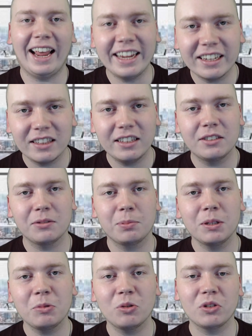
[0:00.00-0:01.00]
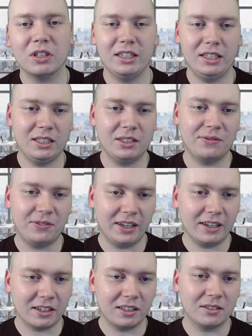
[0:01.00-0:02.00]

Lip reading: And the Supreme Court is very